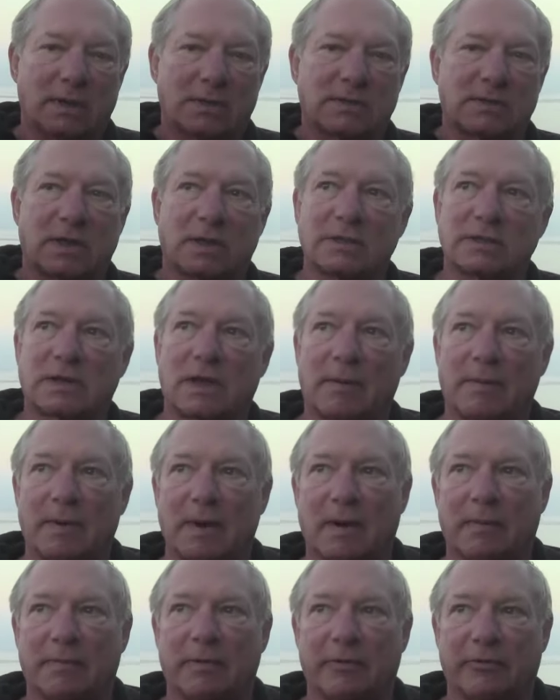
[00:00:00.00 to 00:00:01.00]
Sun's
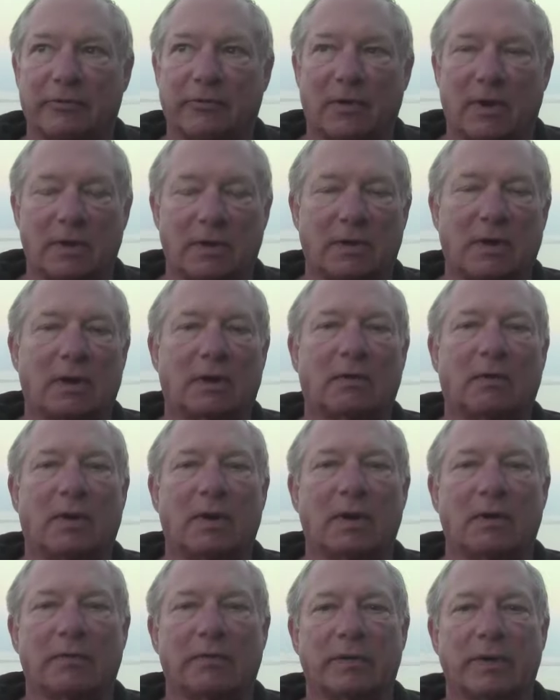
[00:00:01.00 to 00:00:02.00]
coming up in front, not
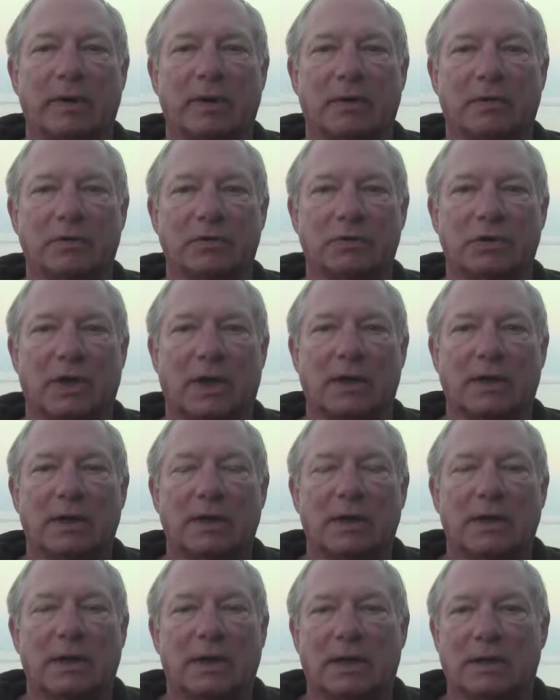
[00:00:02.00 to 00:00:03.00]
quite over the hills yet,
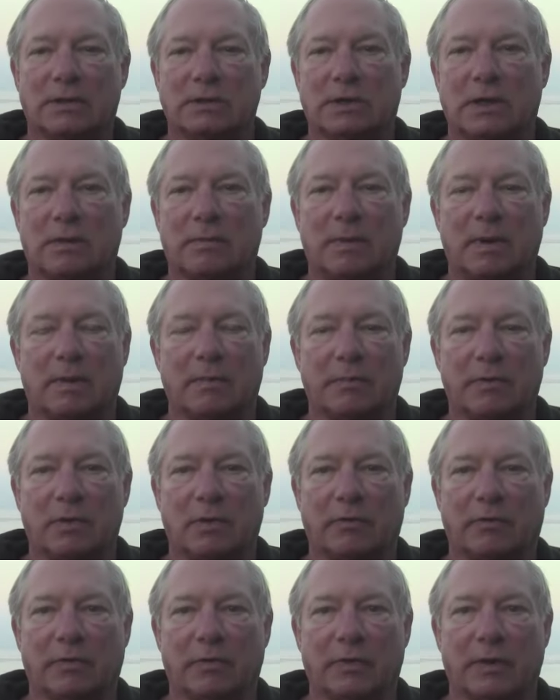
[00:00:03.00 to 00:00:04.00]
and it's going to be a
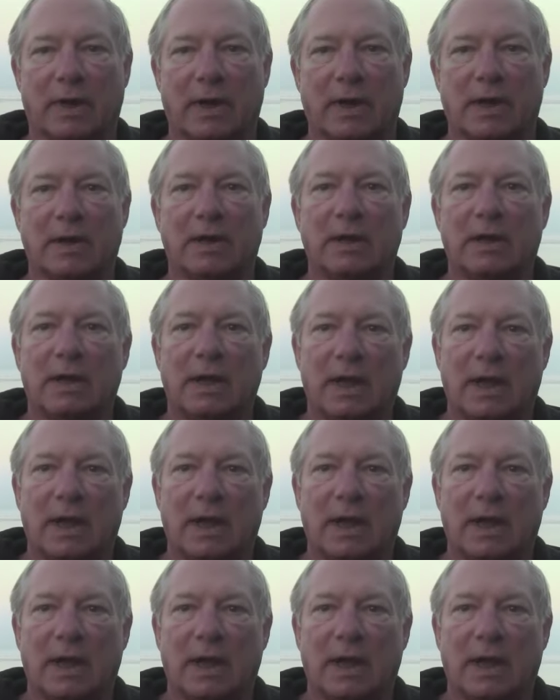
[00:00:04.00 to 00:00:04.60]
beautiful day.